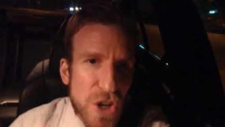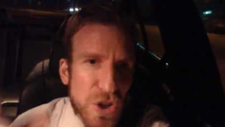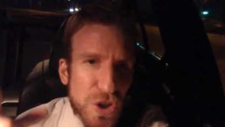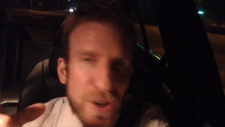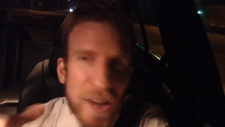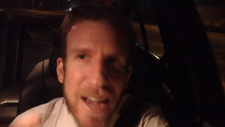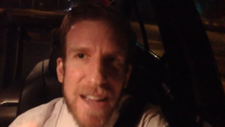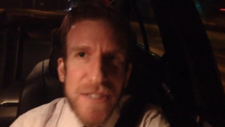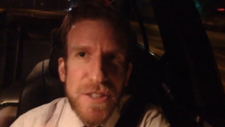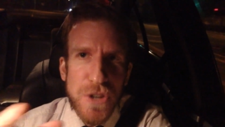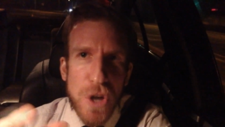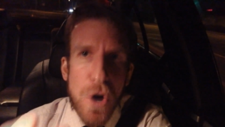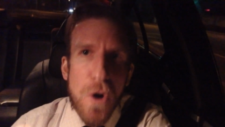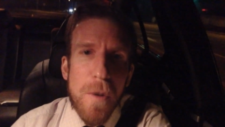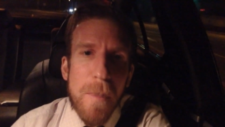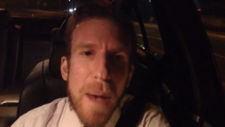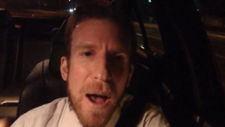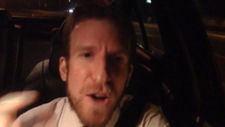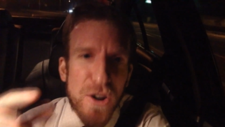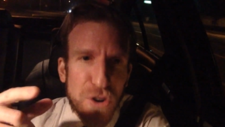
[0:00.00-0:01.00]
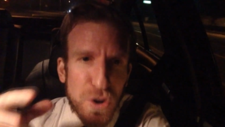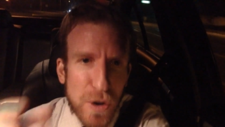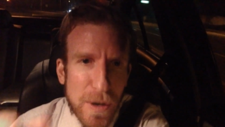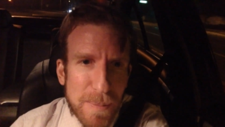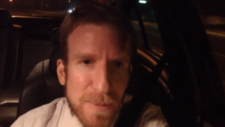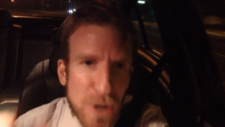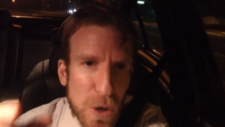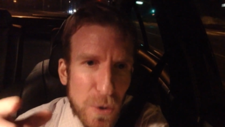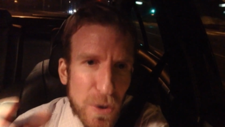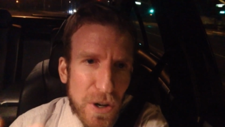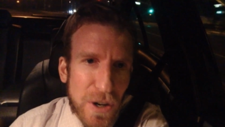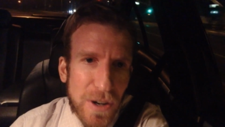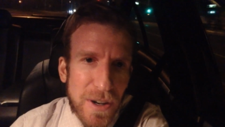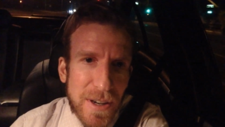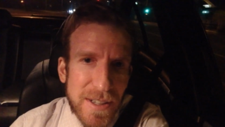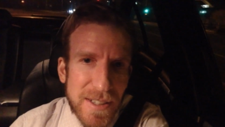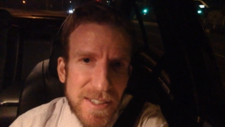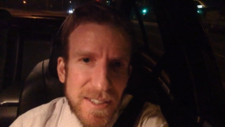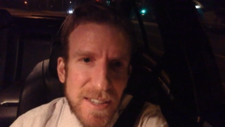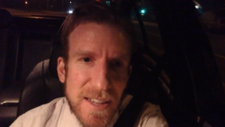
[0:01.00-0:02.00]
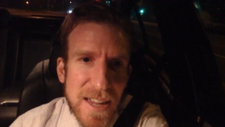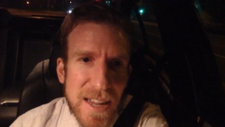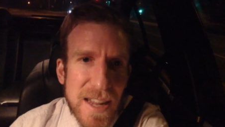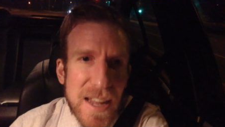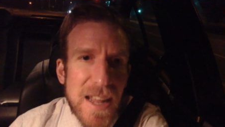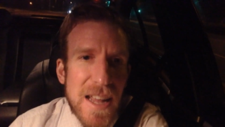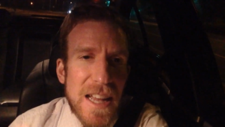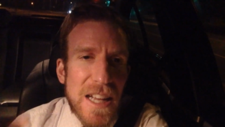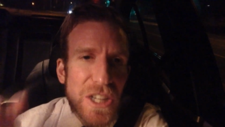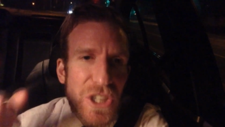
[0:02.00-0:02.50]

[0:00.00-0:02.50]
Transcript: you guys know about cryptocurrency,